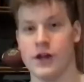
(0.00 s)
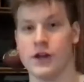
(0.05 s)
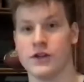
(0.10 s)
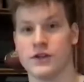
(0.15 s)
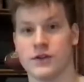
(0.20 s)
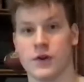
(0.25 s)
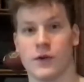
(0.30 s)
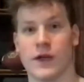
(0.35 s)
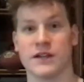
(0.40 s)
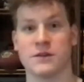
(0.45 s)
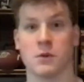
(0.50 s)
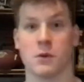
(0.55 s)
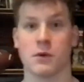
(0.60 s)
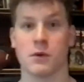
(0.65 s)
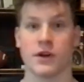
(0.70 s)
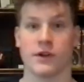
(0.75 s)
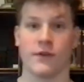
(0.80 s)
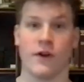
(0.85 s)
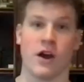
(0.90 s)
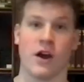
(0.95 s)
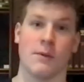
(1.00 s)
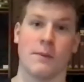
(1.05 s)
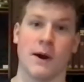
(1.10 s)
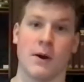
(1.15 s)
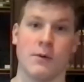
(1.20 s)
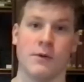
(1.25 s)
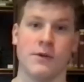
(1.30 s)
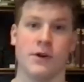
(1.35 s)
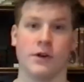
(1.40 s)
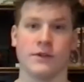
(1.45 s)
So that's what we're going to talk
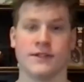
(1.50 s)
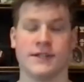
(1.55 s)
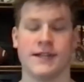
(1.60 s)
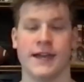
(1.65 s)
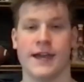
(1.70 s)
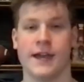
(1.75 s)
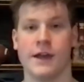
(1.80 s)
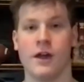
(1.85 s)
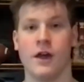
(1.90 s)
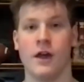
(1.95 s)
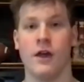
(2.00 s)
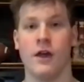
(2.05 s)
about with y'all today.